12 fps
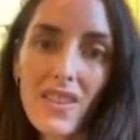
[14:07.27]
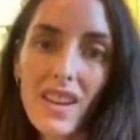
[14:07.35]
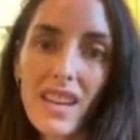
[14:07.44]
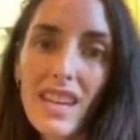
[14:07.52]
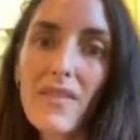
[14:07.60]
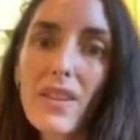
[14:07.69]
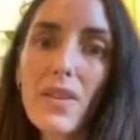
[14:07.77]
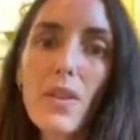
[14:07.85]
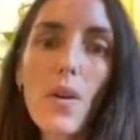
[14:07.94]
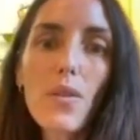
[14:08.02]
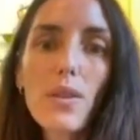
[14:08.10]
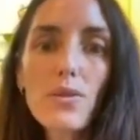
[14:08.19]
And even
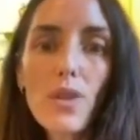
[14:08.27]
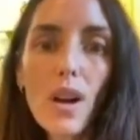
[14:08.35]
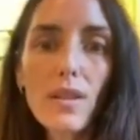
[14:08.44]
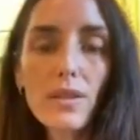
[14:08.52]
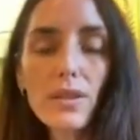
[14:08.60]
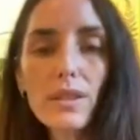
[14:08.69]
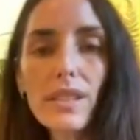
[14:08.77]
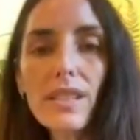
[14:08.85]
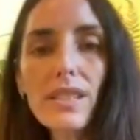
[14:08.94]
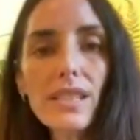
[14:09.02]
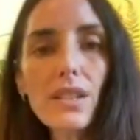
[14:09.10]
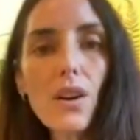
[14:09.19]
though the drugs are
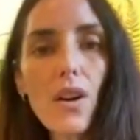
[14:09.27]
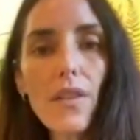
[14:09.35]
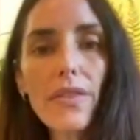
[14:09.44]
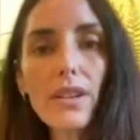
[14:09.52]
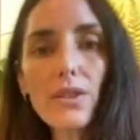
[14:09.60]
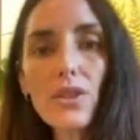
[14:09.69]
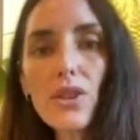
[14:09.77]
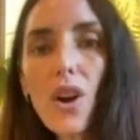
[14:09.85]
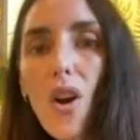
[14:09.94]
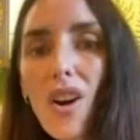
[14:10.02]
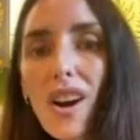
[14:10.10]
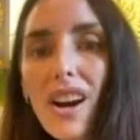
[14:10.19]
listed on their
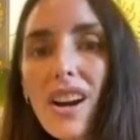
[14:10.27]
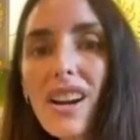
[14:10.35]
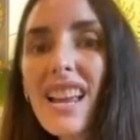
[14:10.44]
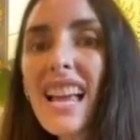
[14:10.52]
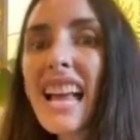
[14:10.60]
chart,